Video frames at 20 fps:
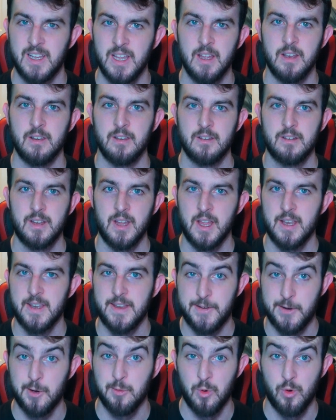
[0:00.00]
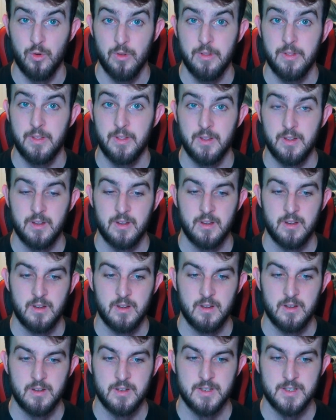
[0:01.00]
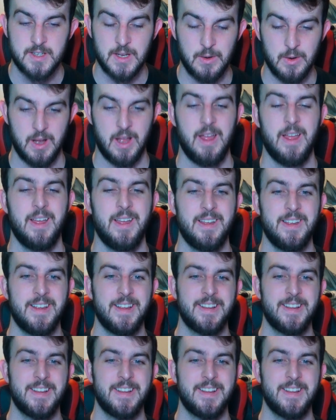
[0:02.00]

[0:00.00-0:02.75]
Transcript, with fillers: Again, can't I do both? So,